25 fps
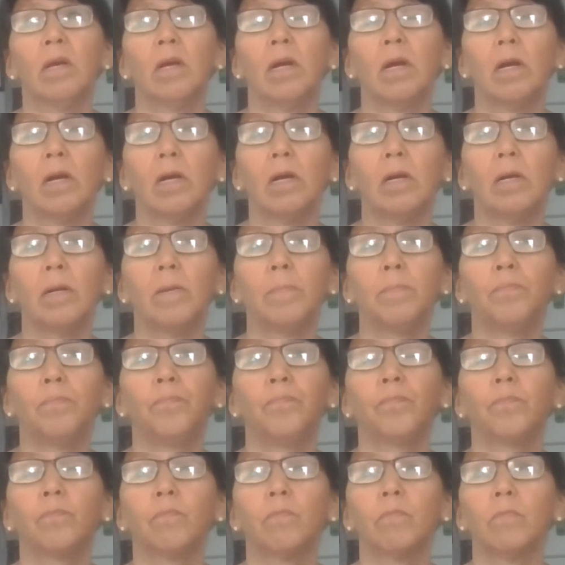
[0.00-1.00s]

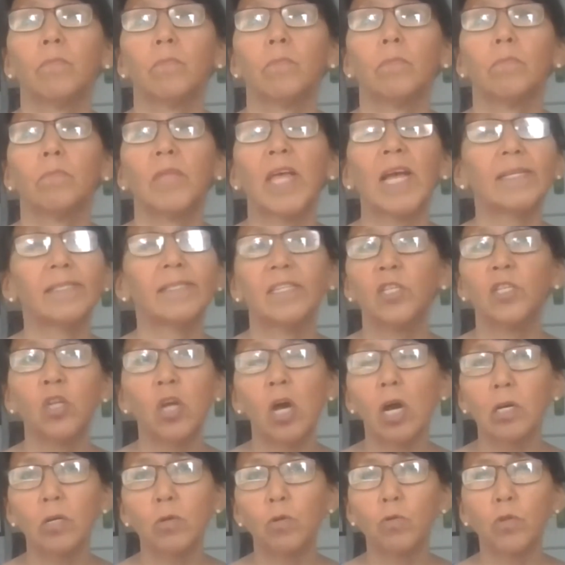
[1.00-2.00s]
that did
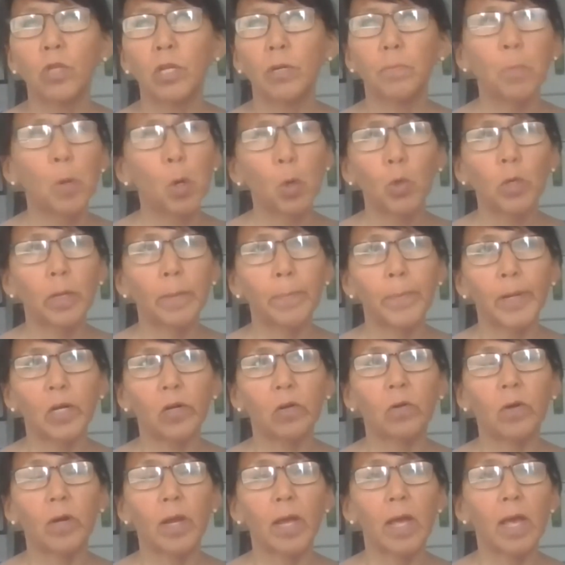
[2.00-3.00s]
not cook their polar
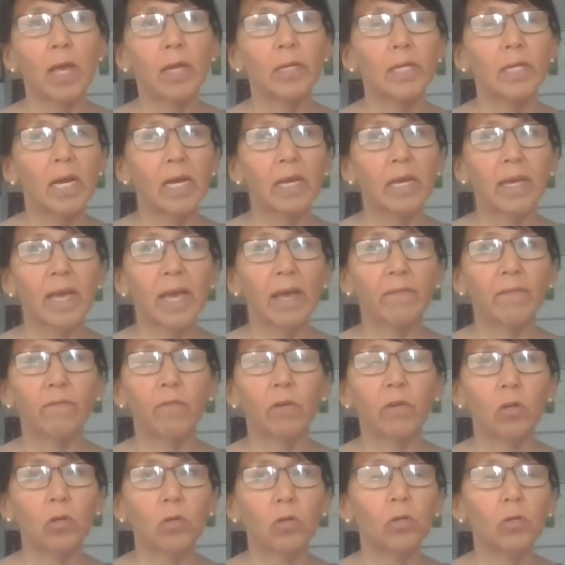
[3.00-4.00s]
bear, and I have
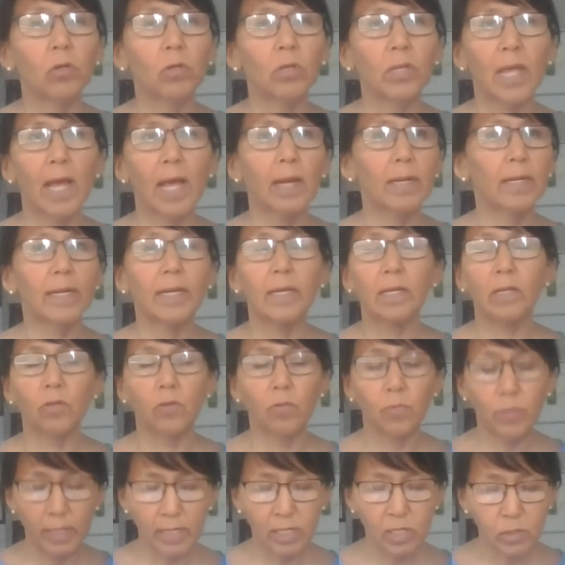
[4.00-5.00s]
heard that like
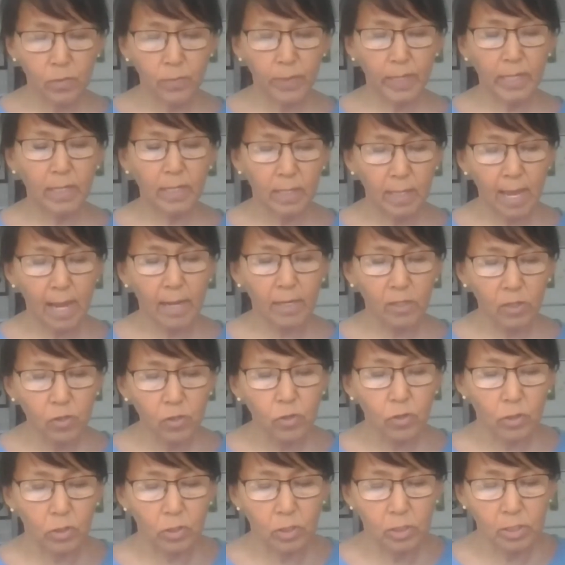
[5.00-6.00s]
you need to eat that
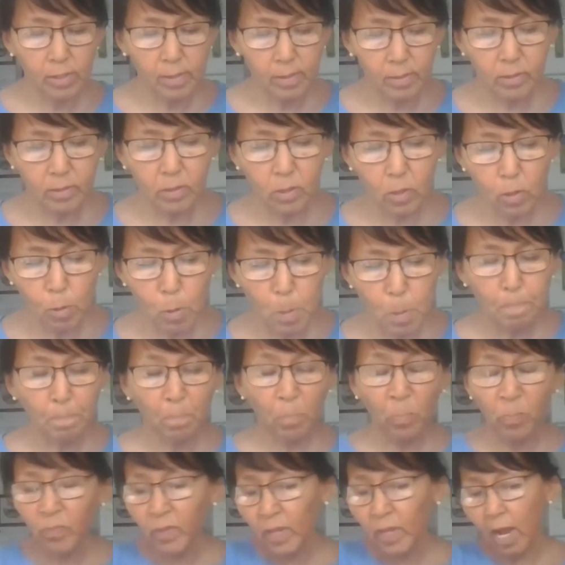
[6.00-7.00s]
cook. So
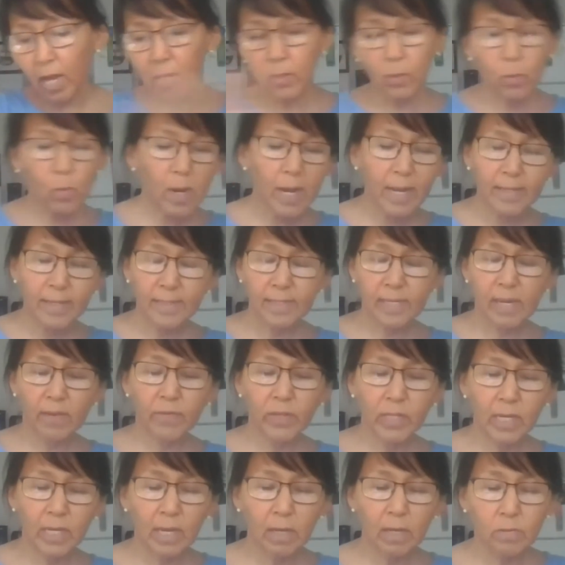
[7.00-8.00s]
otherwise,
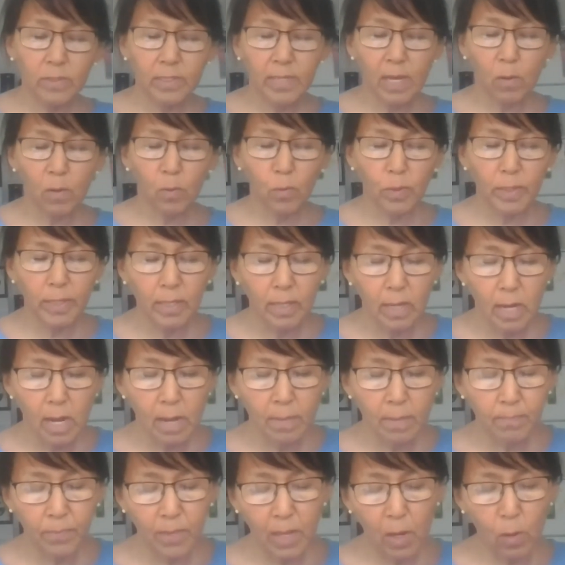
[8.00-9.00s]
everything else that we
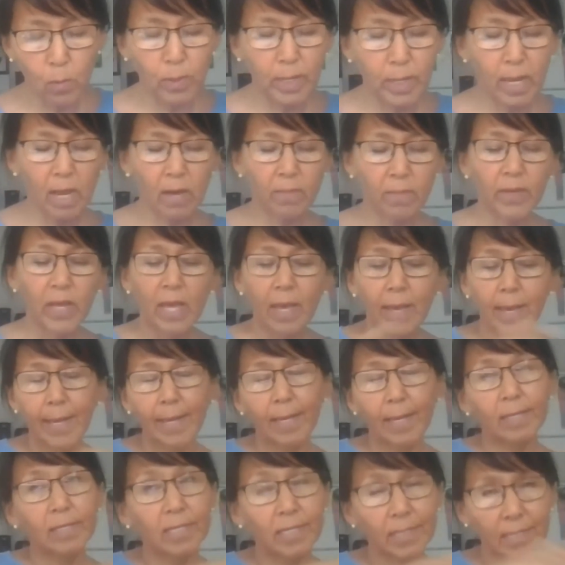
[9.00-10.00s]
have.
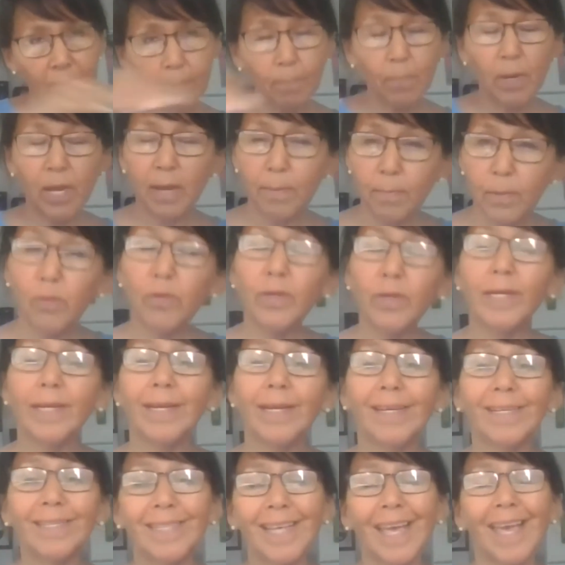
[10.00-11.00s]
In some
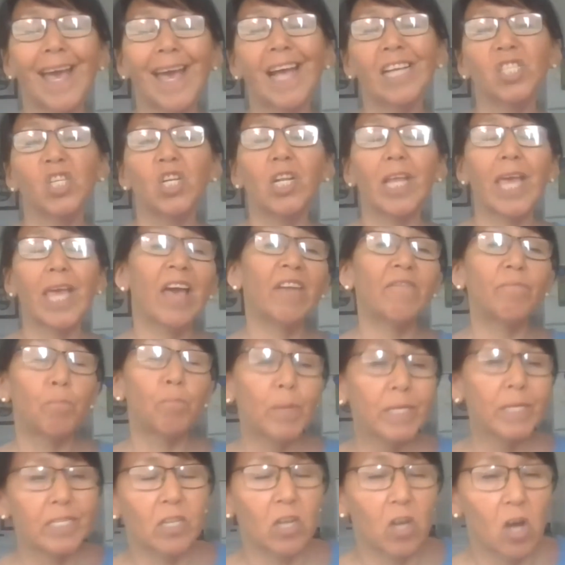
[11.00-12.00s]
communities, they actually have
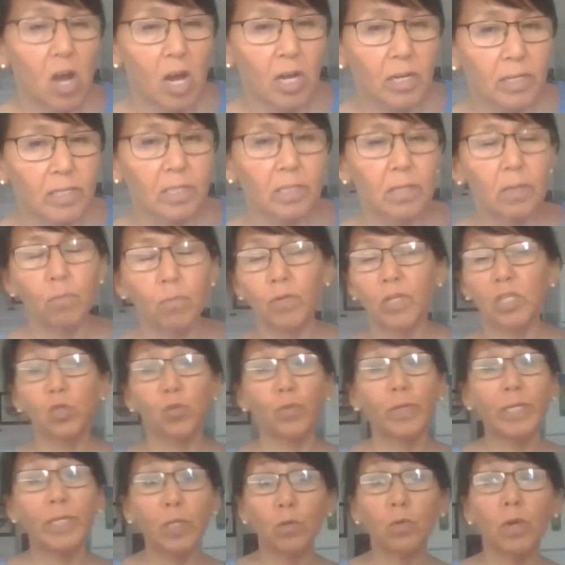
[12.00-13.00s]
muskox, which
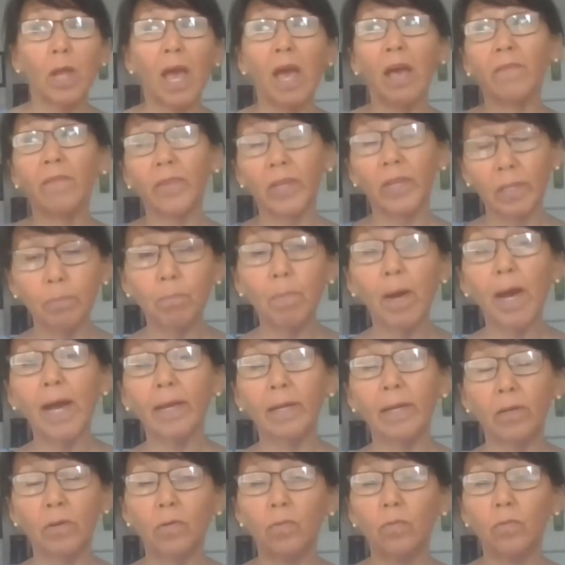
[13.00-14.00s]
we don't have in
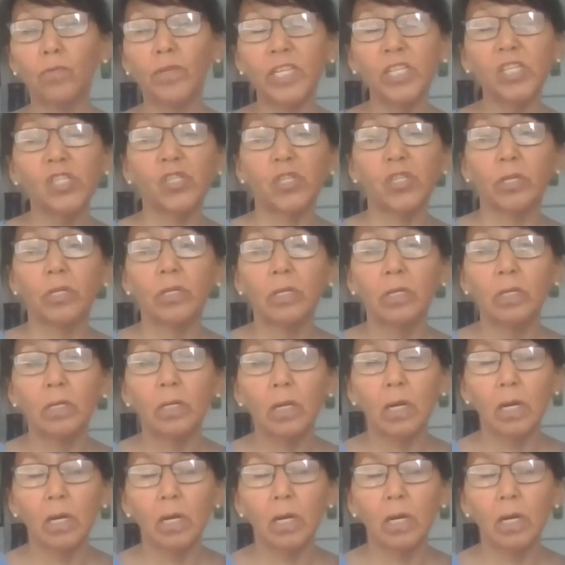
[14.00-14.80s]
my region.